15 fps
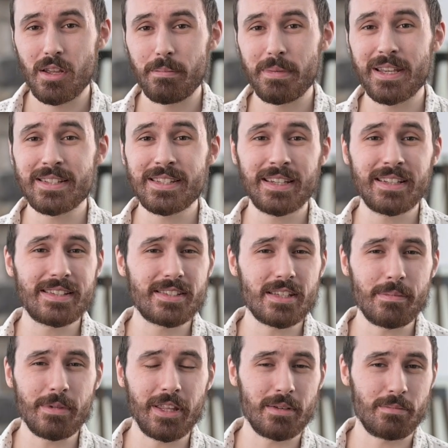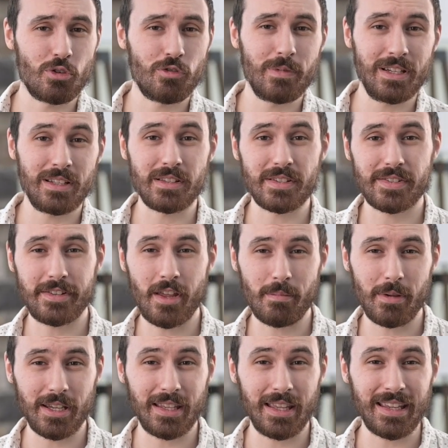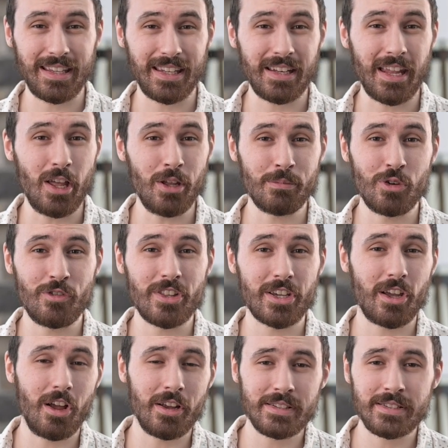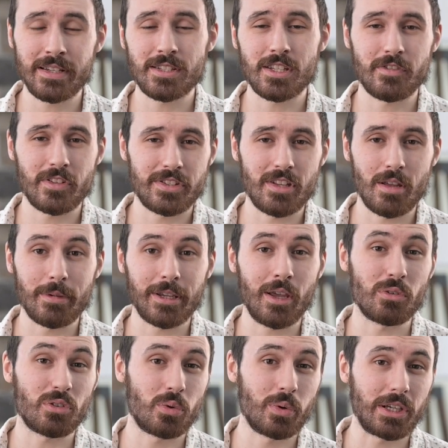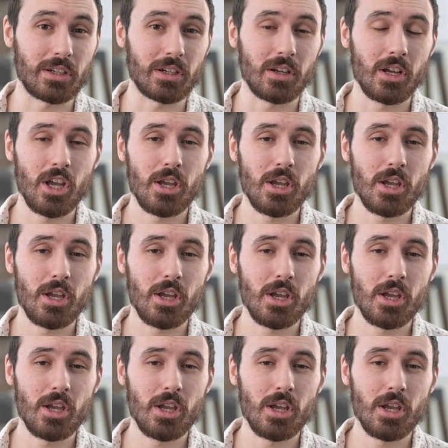Because it can stimulate movement in the stomach, it can help move the contents of the stomach out quicker,